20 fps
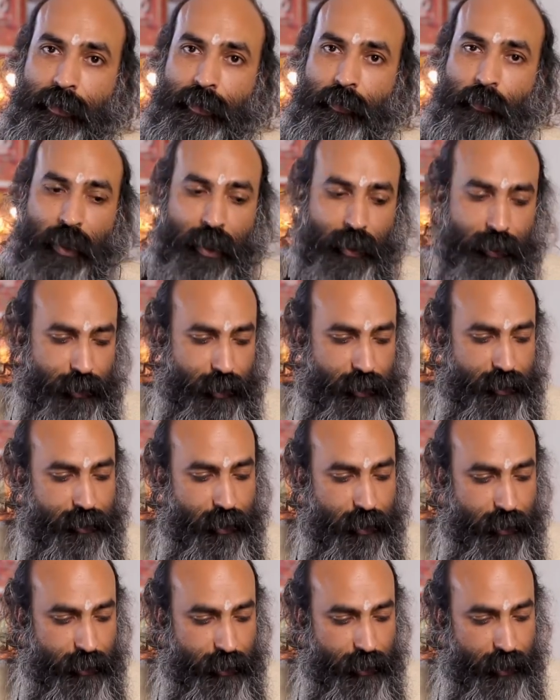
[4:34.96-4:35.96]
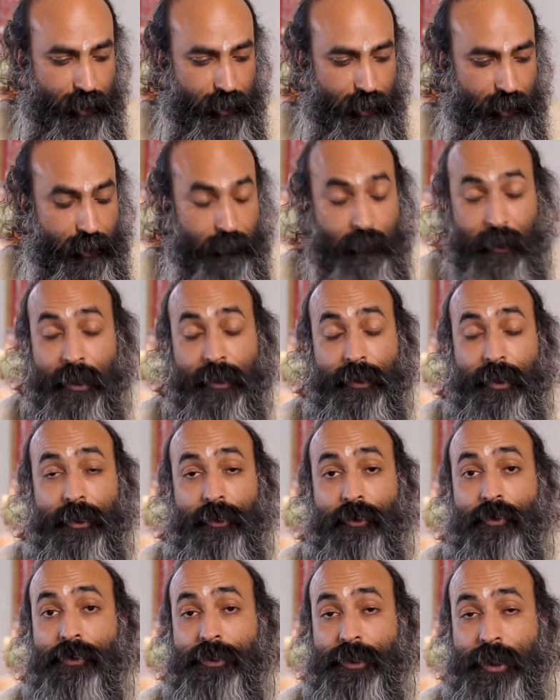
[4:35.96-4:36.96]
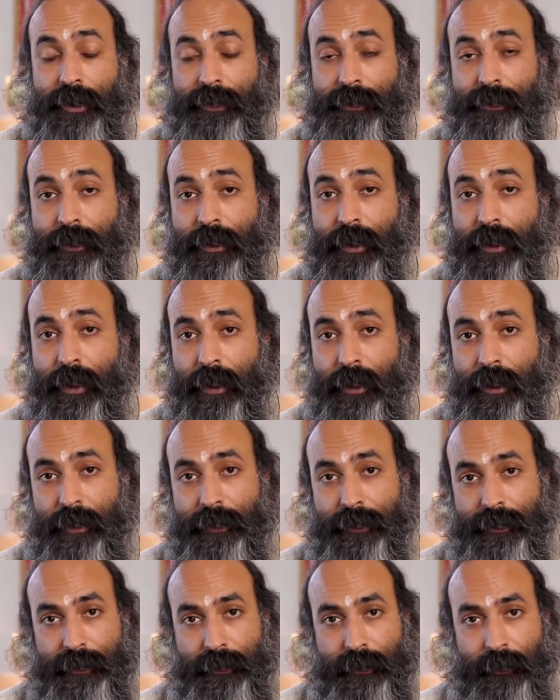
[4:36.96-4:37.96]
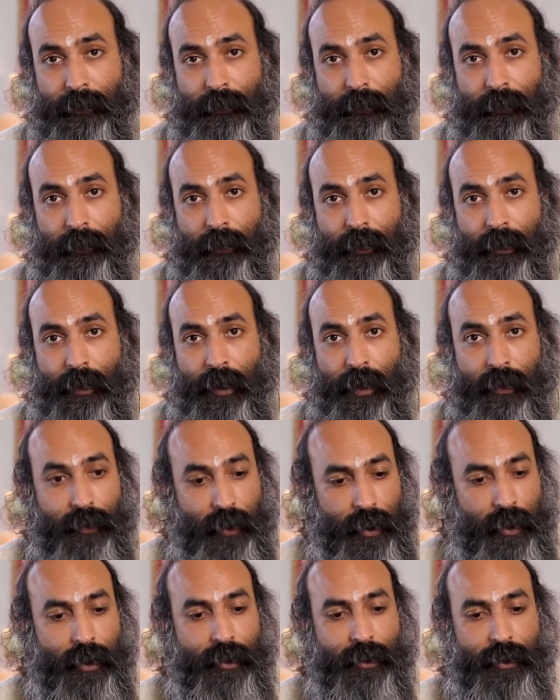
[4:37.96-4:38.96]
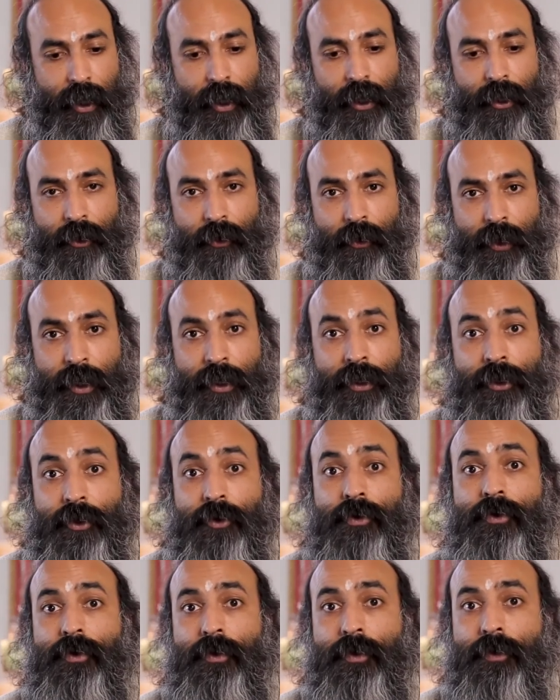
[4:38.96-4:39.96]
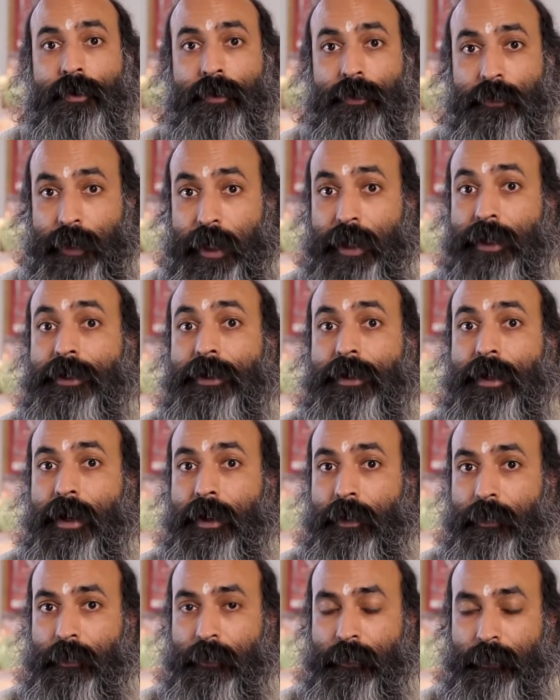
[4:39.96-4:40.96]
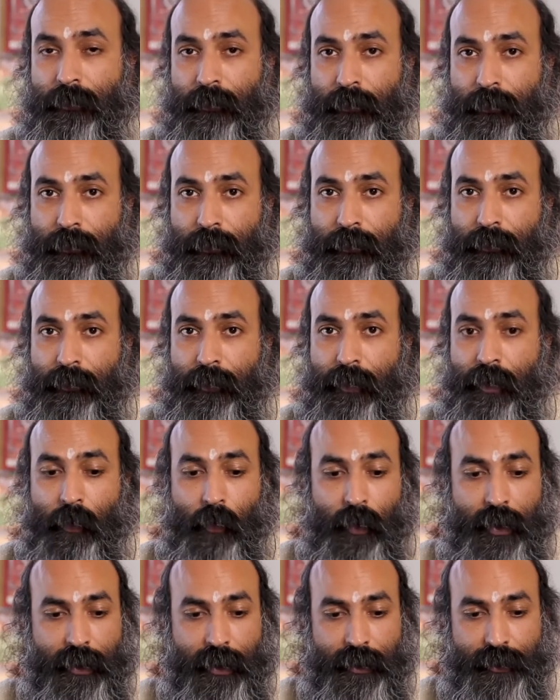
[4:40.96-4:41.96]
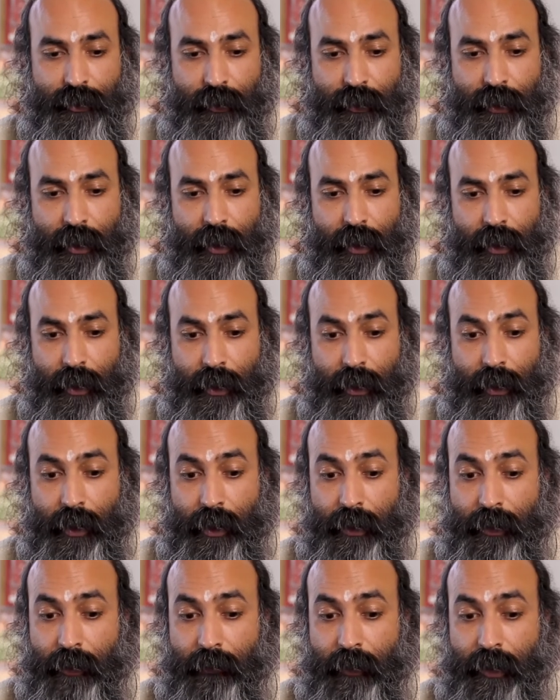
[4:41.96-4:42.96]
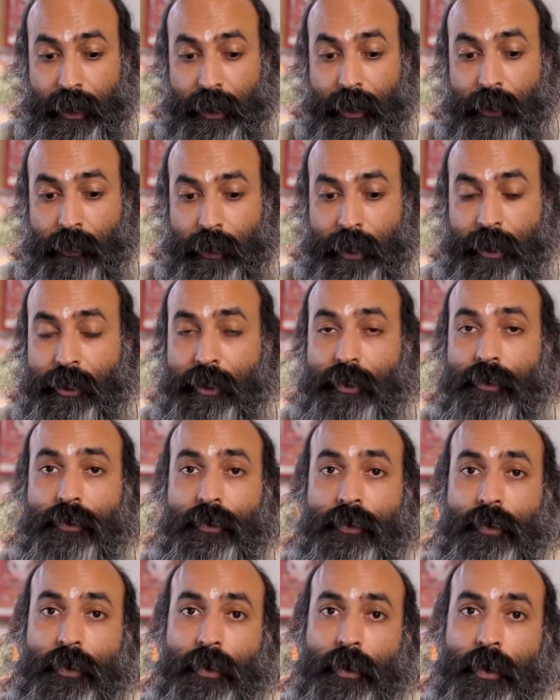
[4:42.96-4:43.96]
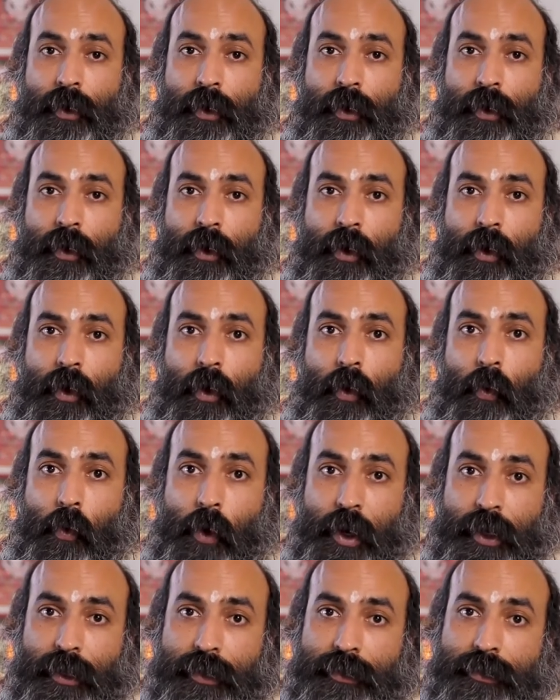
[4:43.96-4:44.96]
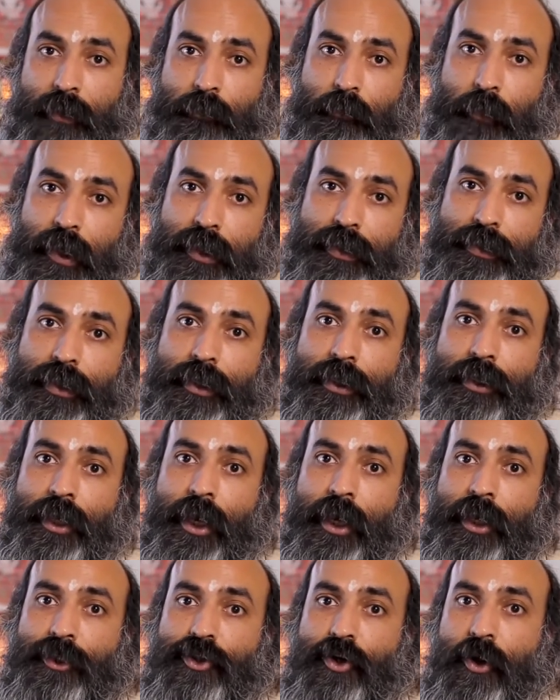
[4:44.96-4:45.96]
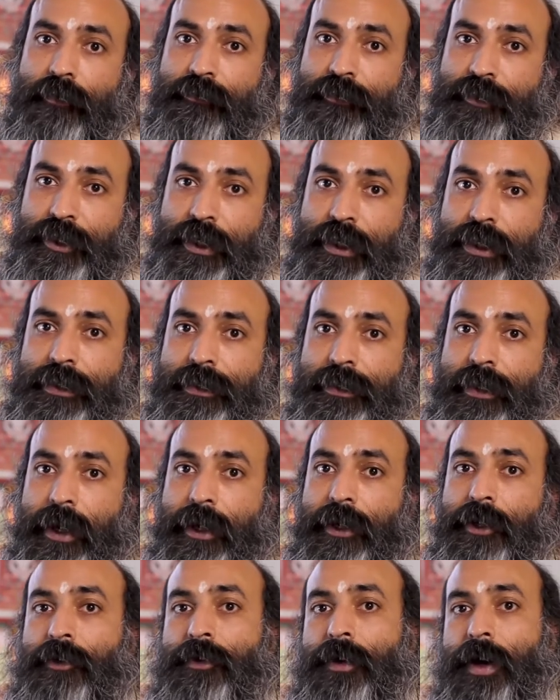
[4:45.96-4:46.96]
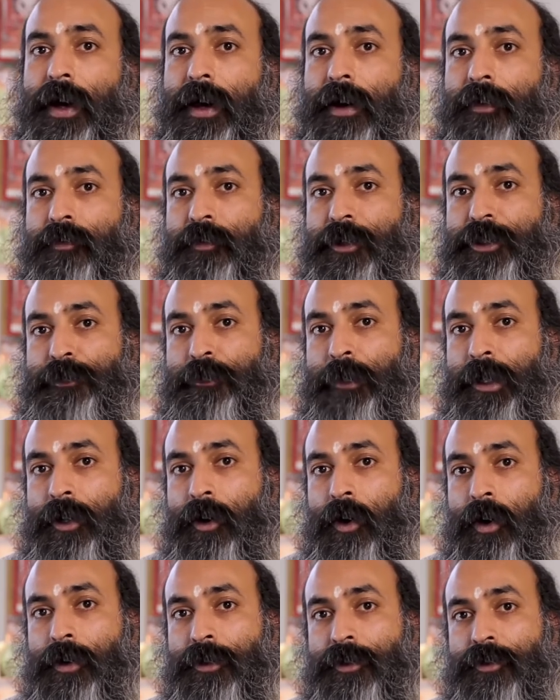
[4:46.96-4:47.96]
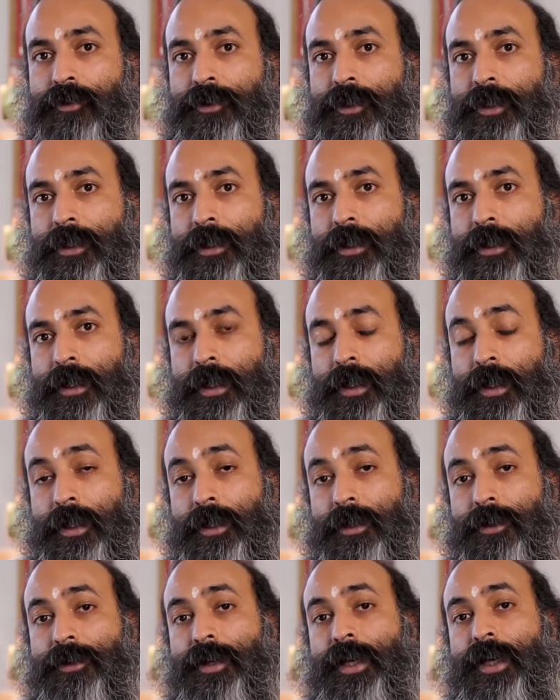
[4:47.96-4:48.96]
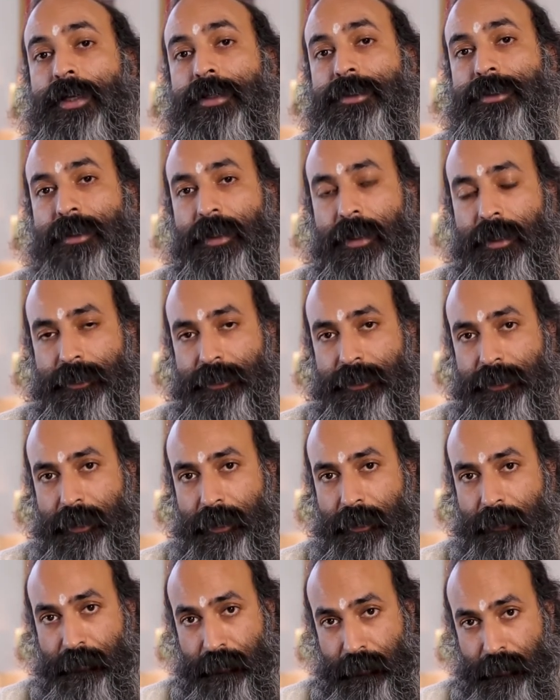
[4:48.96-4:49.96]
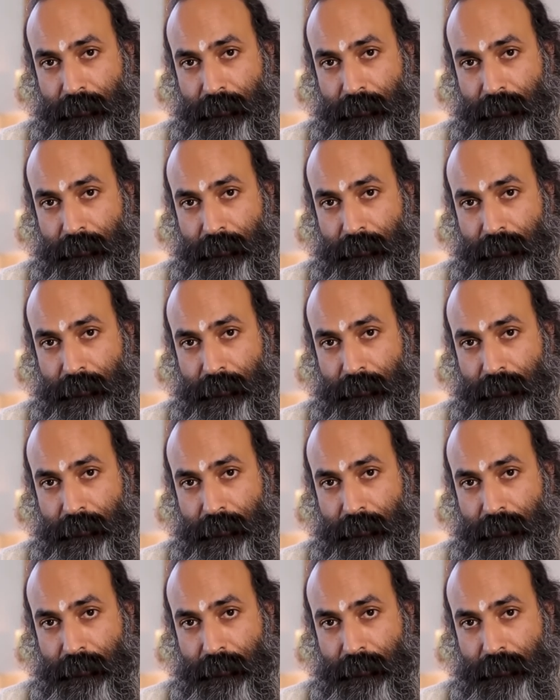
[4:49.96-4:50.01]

We can test our DNA, I mean they do test the DNAs and they can tell you in you right now, they will test your DNA and they will tell you in you what is the percentage of genes that you have which belong to the Greeks, let's say,